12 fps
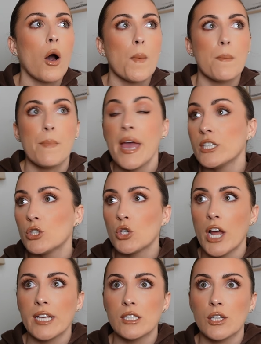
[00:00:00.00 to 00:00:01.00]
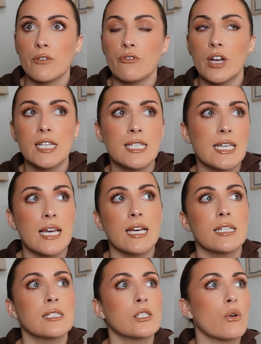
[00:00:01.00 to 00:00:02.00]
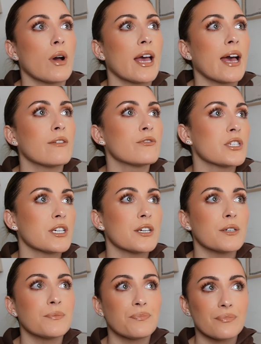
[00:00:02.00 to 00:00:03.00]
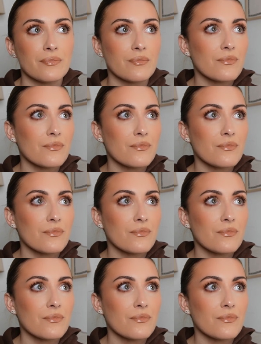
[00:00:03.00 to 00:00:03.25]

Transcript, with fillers: on Pinterest looking for ideas or I have to